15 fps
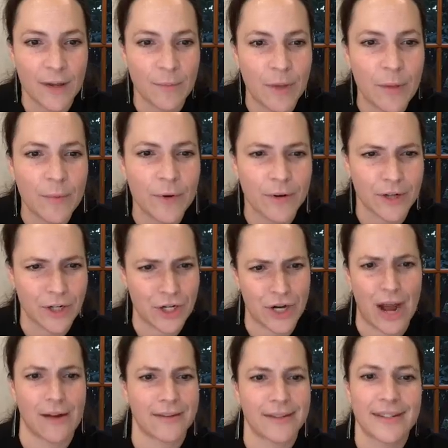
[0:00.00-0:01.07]
People are
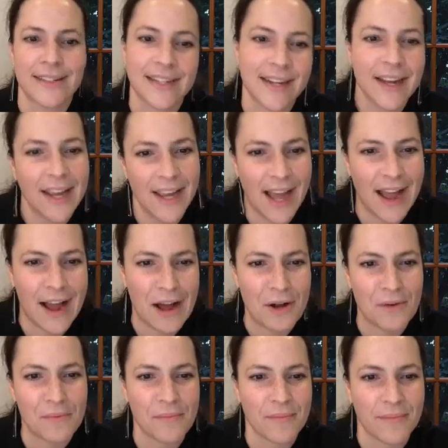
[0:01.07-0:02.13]
shocked.
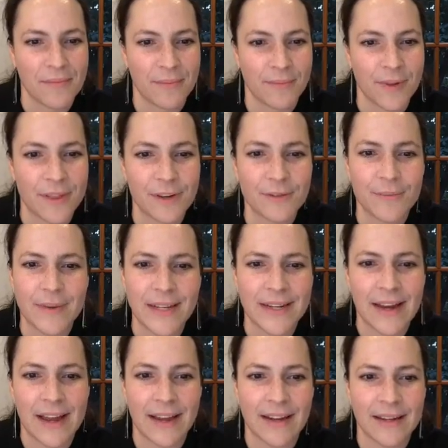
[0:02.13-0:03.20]
But there'd be
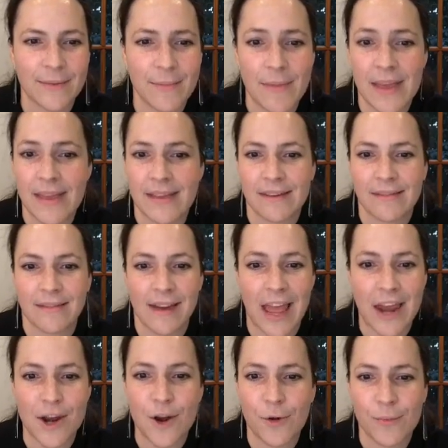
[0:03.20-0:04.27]
9 men,
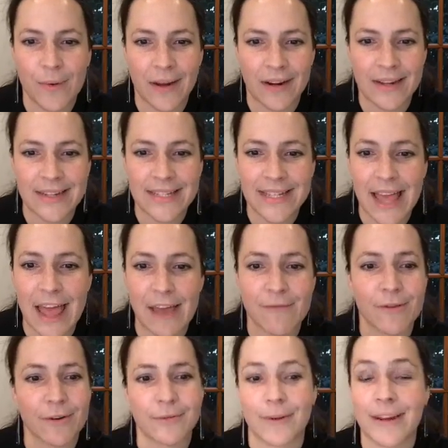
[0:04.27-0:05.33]
and nobody's
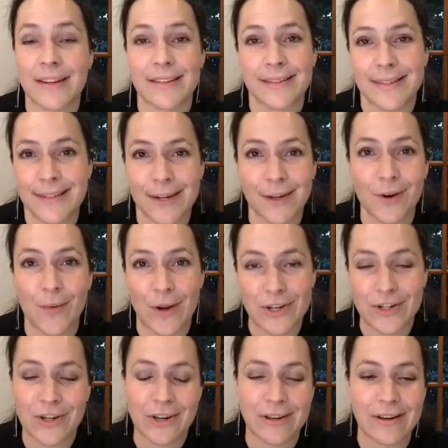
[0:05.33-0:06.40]
ever raised a
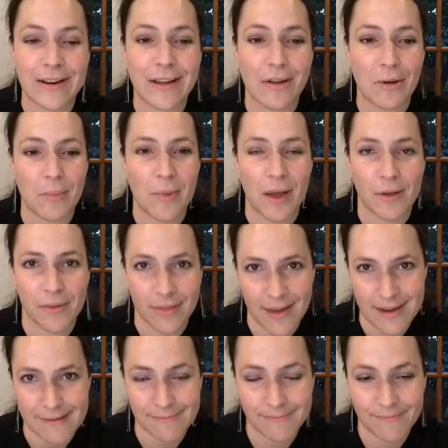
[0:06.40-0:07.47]
question about that."